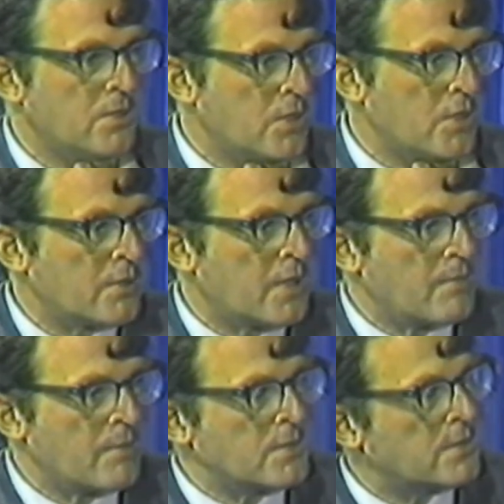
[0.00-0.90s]
a
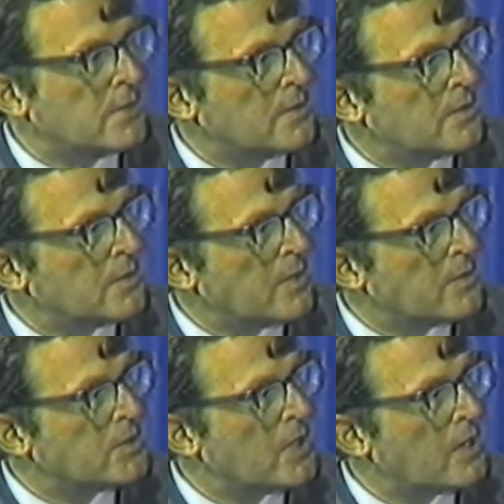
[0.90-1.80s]
geochemist and
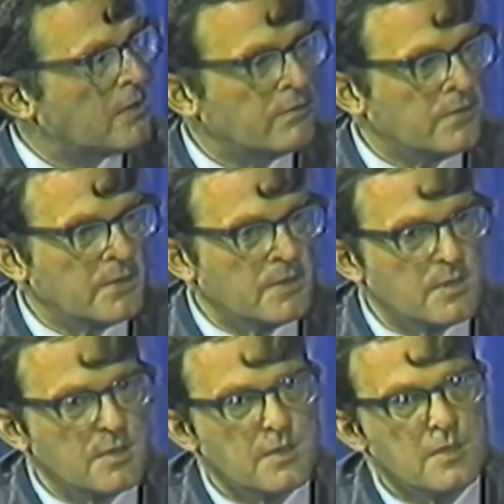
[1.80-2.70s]
another geographer
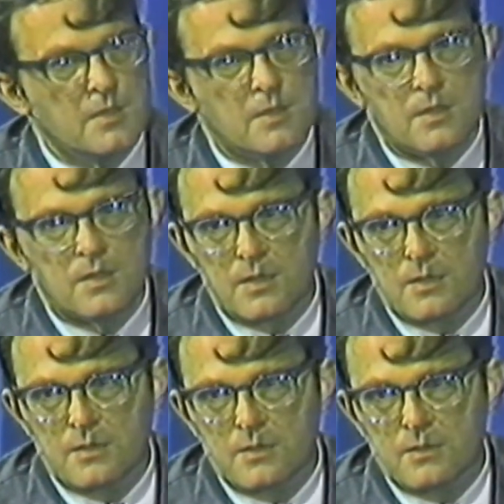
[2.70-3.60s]

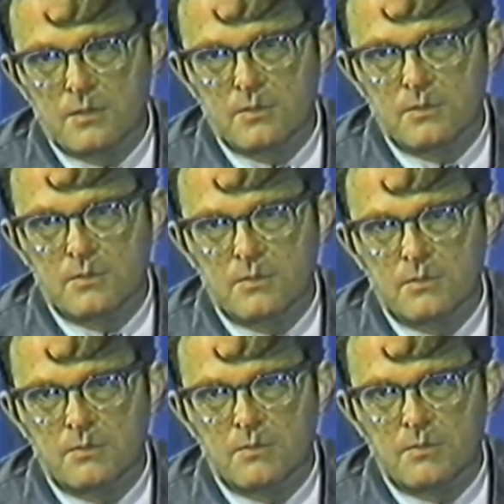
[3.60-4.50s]
and
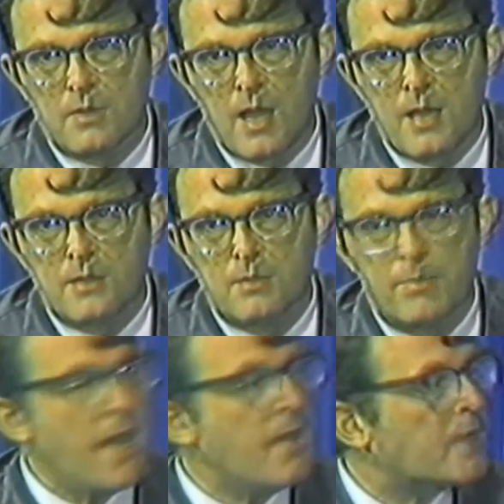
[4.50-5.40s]
a
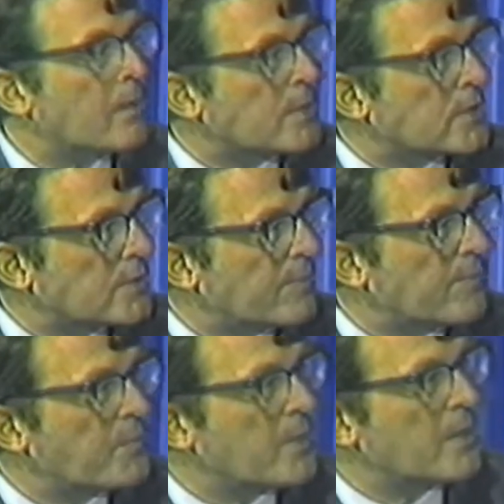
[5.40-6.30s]
biochemist.
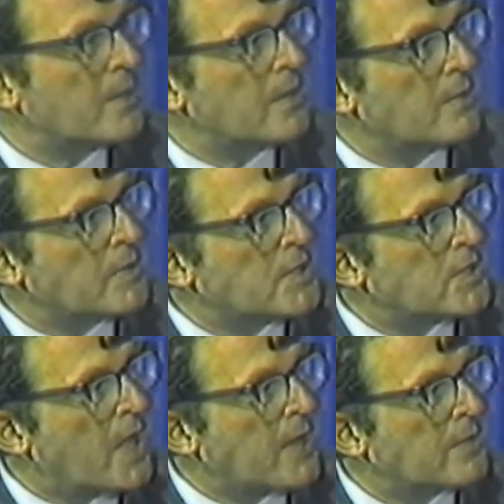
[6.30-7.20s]
We
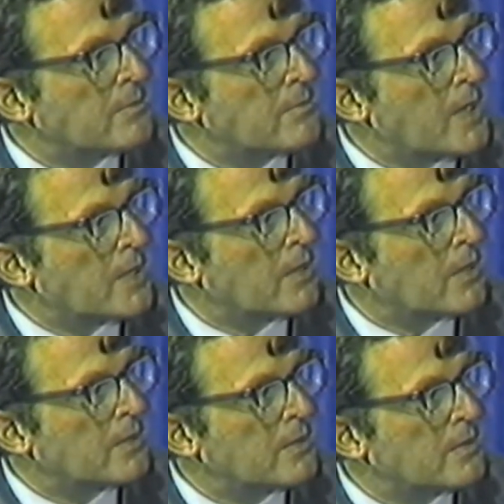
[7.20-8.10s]
sat in my
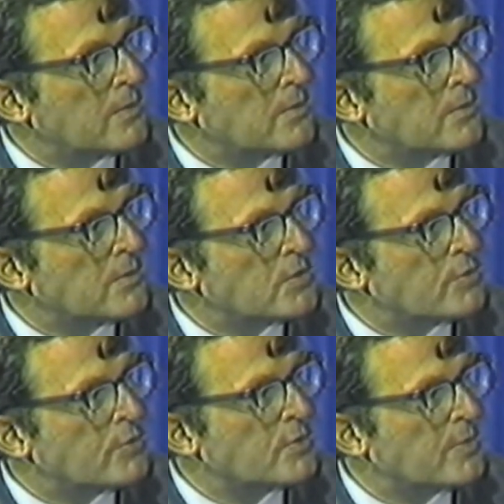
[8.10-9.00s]
garden in
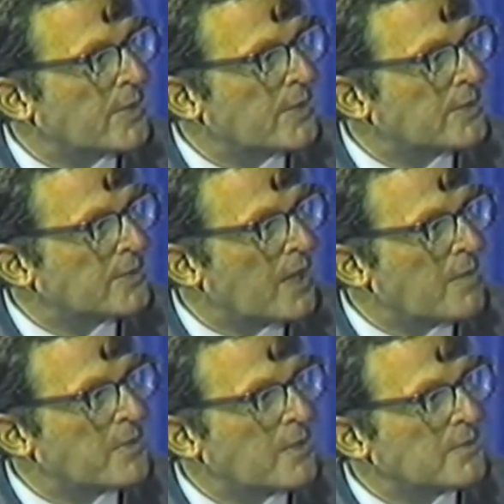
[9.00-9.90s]
Shrewsbury at the
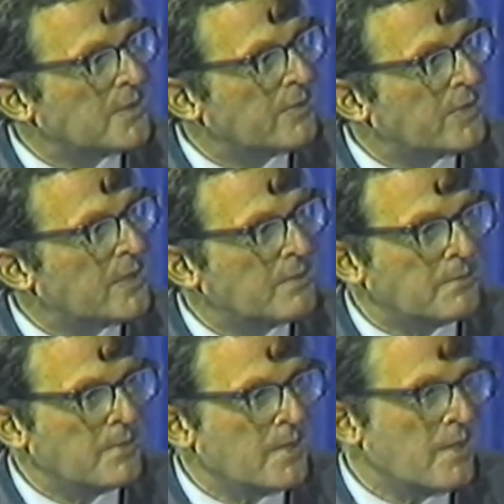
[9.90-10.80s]
time where I was living,
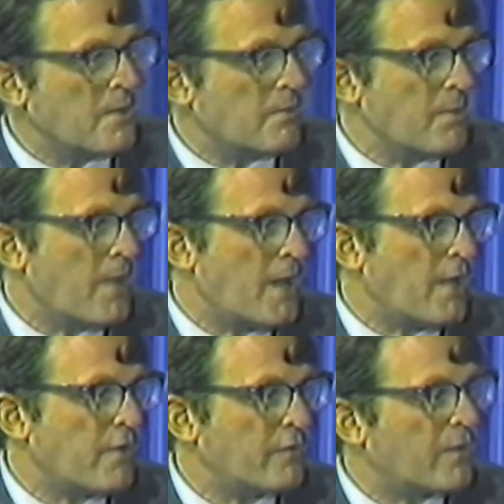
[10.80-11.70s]
and we met
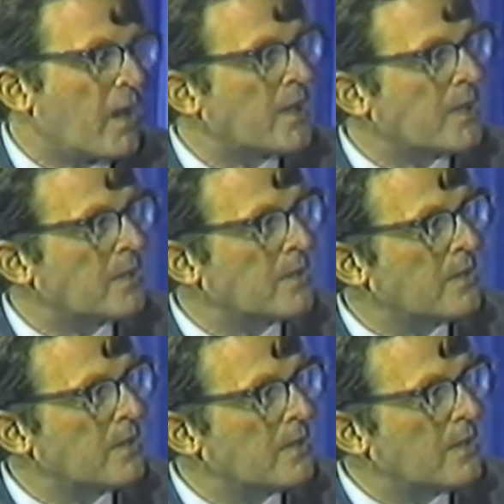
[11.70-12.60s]
every Friday,
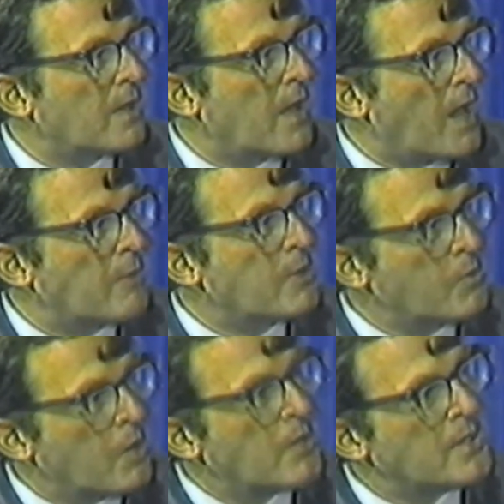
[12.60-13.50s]
and we
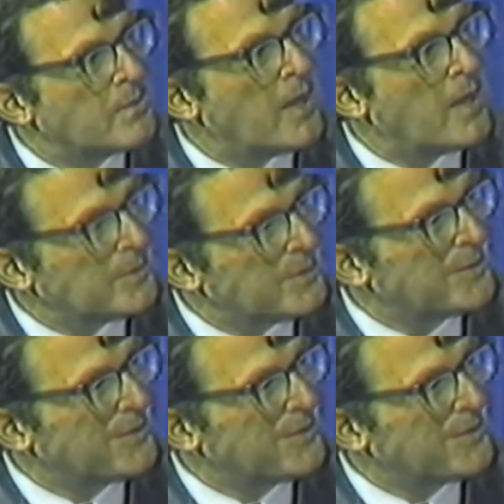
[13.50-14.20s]
worried about